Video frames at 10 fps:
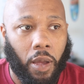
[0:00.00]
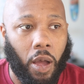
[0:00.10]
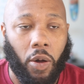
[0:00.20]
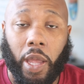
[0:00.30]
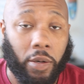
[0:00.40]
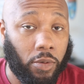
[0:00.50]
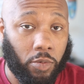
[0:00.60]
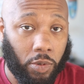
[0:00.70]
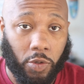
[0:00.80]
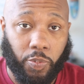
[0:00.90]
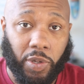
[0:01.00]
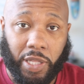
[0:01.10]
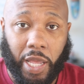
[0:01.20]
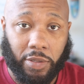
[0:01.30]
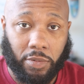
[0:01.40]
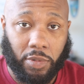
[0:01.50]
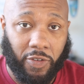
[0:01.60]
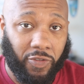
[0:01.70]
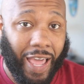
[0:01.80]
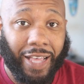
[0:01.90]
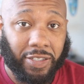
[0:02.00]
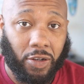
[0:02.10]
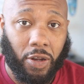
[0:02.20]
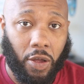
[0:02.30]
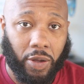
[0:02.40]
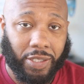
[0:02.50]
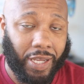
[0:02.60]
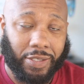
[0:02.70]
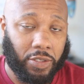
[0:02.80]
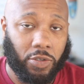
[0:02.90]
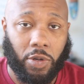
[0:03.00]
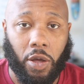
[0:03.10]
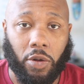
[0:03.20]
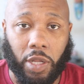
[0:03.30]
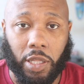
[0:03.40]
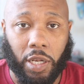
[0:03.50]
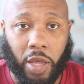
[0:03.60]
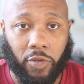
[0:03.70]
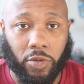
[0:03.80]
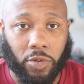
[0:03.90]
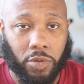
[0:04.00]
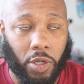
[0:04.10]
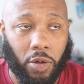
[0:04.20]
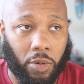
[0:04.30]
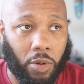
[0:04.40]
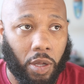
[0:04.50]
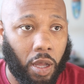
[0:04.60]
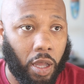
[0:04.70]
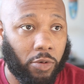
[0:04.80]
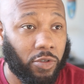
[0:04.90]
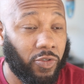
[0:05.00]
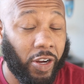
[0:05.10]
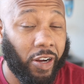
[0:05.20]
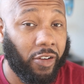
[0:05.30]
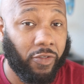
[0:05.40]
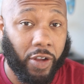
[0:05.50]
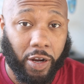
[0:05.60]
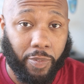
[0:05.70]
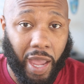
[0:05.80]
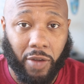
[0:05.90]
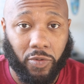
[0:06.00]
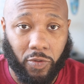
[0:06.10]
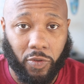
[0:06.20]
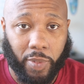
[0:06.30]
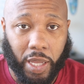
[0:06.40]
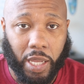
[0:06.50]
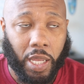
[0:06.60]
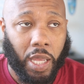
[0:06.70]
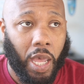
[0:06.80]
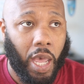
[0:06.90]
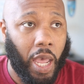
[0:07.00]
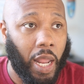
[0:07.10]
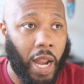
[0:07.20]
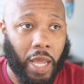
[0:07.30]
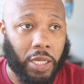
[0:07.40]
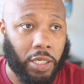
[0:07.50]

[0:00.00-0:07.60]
oh, and when you put that flat sole on, it takes it to a whole nother level. So it was very, very painful for me, and I